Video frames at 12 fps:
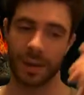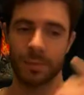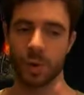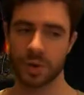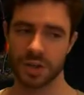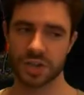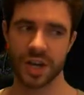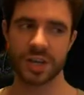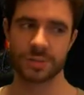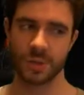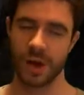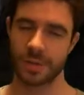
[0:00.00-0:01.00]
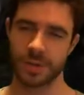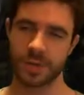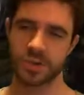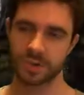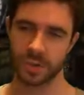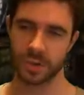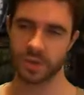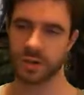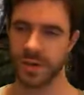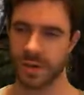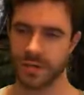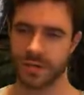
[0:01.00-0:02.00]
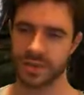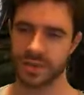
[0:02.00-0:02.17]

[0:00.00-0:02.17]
I'm not going to change my armor because I put a lot of effort